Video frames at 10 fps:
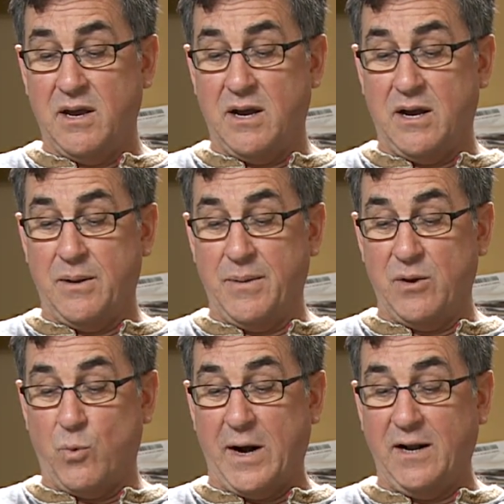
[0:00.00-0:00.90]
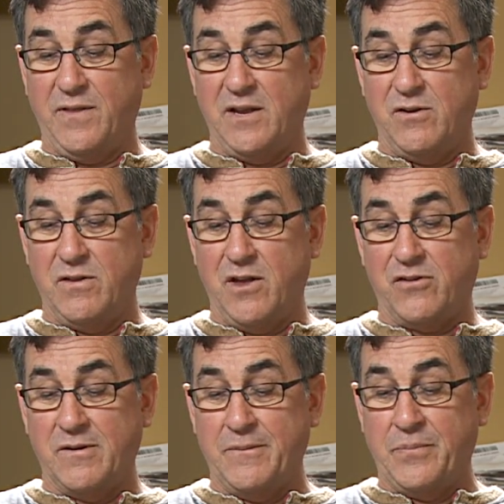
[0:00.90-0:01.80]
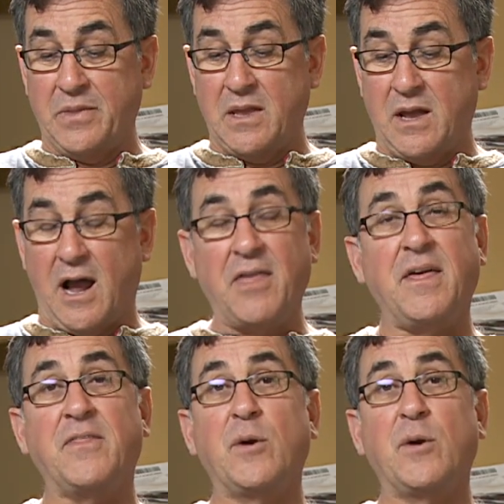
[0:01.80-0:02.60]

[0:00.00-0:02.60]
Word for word: And why did they do this? I think